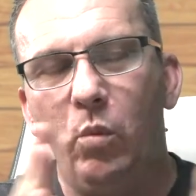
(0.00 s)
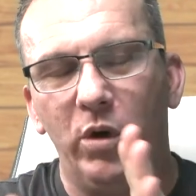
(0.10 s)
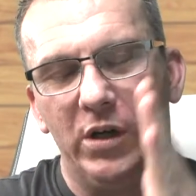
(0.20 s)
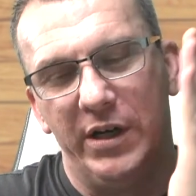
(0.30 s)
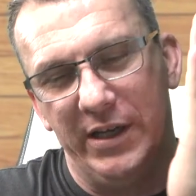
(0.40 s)

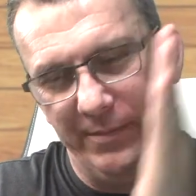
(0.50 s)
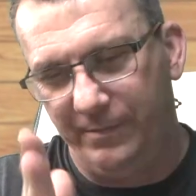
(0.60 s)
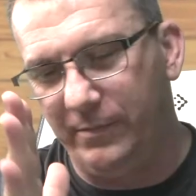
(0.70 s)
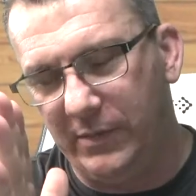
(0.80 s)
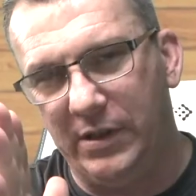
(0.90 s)
going to
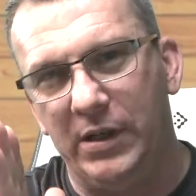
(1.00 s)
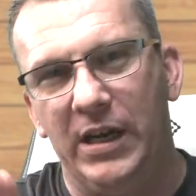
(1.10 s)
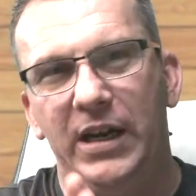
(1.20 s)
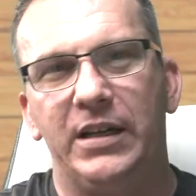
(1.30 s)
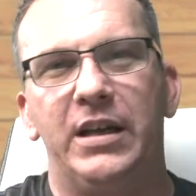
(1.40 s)

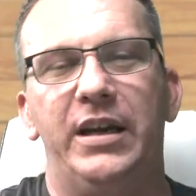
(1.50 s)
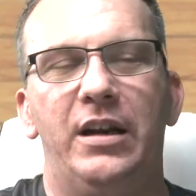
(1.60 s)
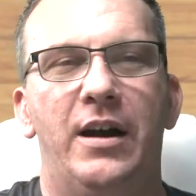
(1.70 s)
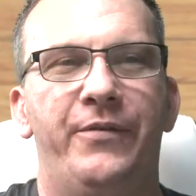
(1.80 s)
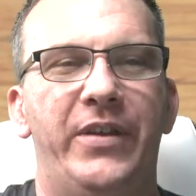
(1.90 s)
cut it
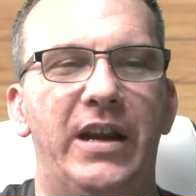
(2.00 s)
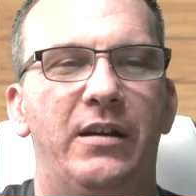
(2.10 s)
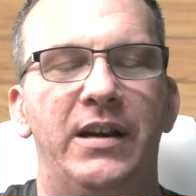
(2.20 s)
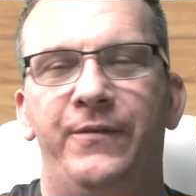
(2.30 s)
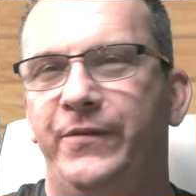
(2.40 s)
off there.
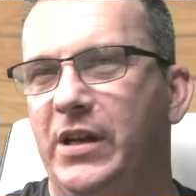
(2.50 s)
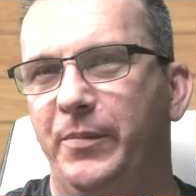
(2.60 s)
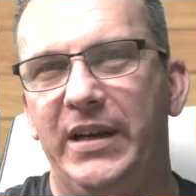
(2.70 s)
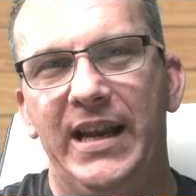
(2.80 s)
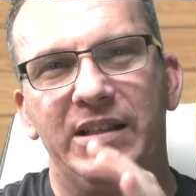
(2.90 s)
If
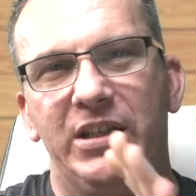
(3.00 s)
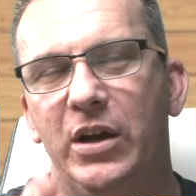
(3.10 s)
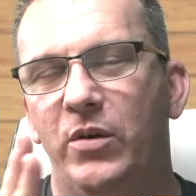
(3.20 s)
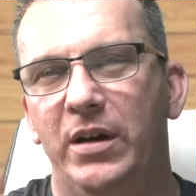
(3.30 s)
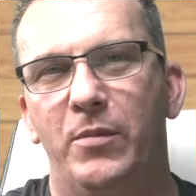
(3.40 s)
something has to
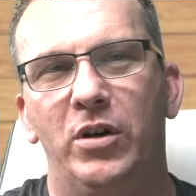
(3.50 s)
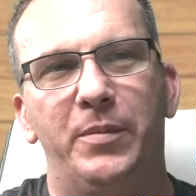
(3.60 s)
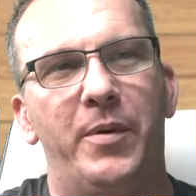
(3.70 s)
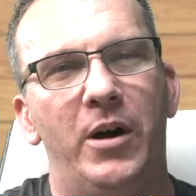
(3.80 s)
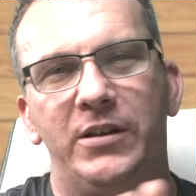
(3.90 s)
go into multiple
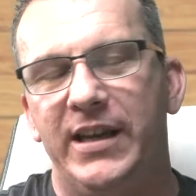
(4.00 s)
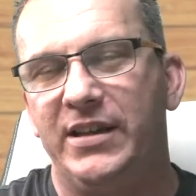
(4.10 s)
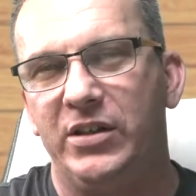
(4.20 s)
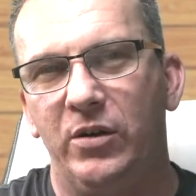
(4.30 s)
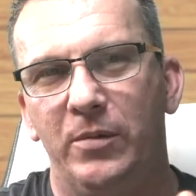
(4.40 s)
parts, it has
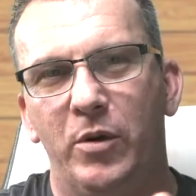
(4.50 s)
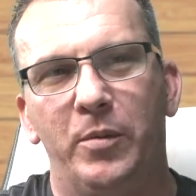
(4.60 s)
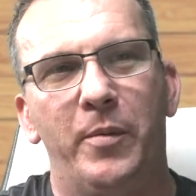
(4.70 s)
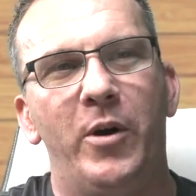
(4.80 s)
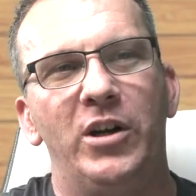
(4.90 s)
to go into
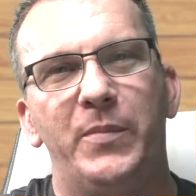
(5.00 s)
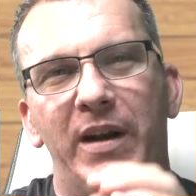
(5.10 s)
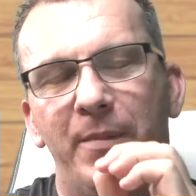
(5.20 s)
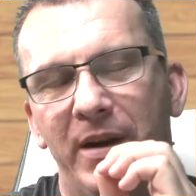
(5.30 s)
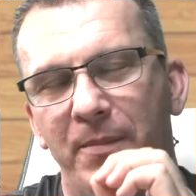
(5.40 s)
multiple parts. But
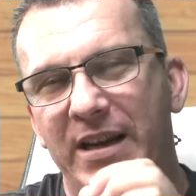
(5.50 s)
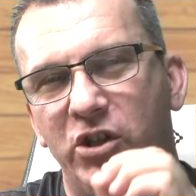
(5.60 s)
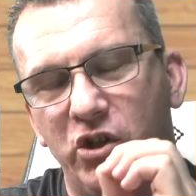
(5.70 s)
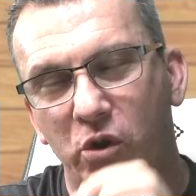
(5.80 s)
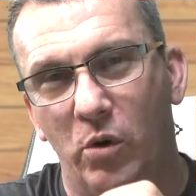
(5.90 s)
I'm going to make
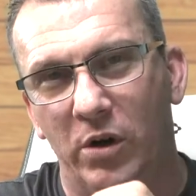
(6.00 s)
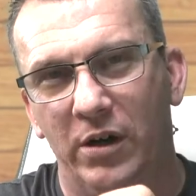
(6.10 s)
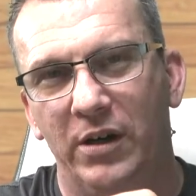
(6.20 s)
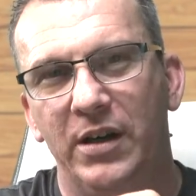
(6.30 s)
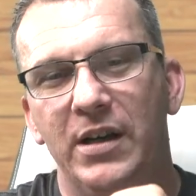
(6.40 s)

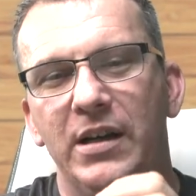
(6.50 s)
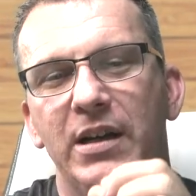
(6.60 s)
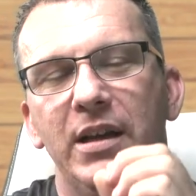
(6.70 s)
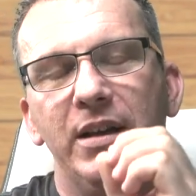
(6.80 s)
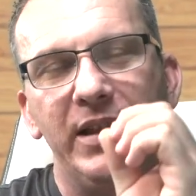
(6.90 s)
sure
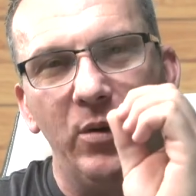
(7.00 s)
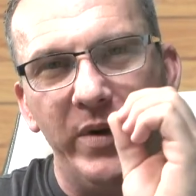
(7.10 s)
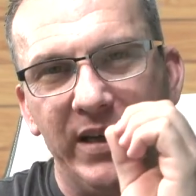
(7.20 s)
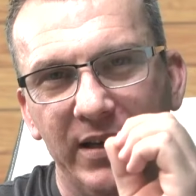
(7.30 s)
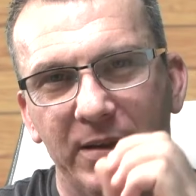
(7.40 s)
that we
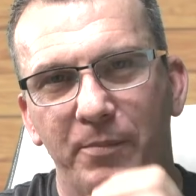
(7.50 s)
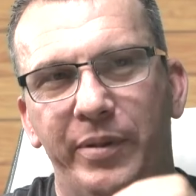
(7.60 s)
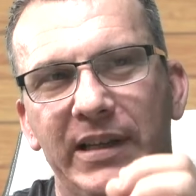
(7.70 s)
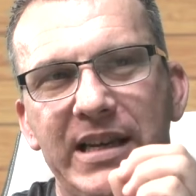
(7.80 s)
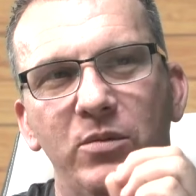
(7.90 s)
can
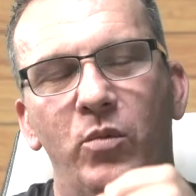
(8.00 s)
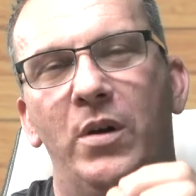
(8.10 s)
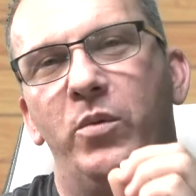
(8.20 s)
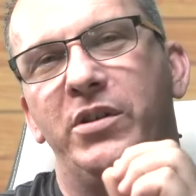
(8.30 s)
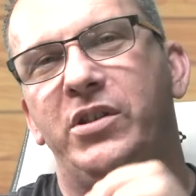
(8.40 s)
complete what
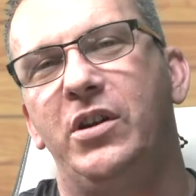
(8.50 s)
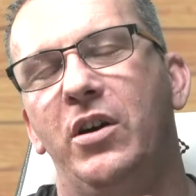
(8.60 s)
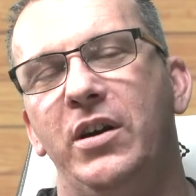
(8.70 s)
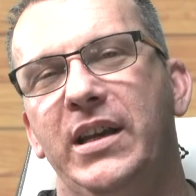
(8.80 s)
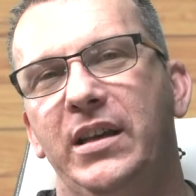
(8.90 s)
we're
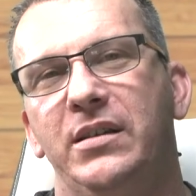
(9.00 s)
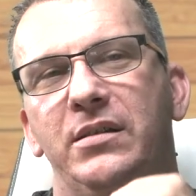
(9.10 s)
starting